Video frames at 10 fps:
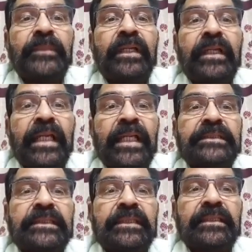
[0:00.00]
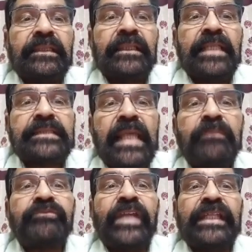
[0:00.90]
connect the scalp
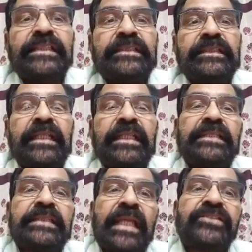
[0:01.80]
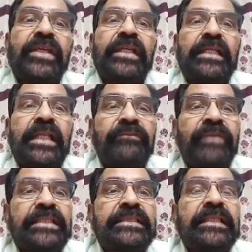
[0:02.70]
veins, that is extracranial
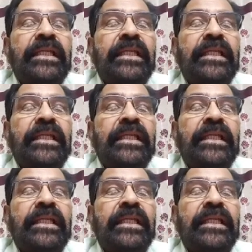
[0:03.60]
veins,